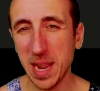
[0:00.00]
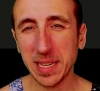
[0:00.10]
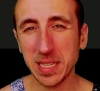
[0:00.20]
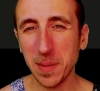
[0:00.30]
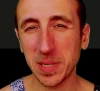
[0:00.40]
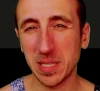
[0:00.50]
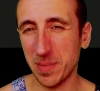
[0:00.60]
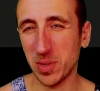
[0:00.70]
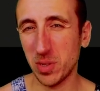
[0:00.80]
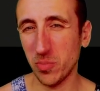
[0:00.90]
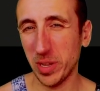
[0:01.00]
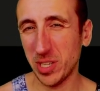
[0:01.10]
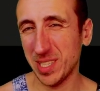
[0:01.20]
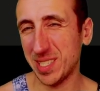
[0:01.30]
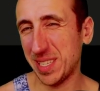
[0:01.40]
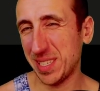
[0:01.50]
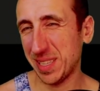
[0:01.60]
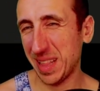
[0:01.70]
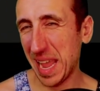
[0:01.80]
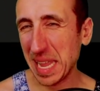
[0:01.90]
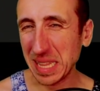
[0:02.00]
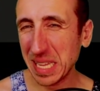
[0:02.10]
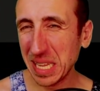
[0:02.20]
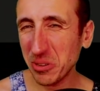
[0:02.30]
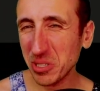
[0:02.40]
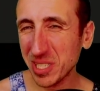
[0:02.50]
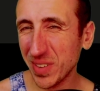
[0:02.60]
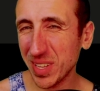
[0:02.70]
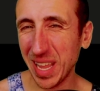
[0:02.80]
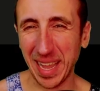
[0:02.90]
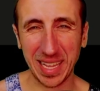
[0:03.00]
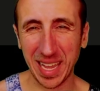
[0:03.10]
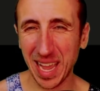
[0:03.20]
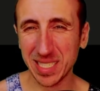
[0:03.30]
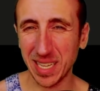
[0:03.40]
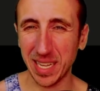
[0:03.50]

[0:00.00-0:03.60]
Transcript: Next up is Nimble, which is slightly useful, I guess.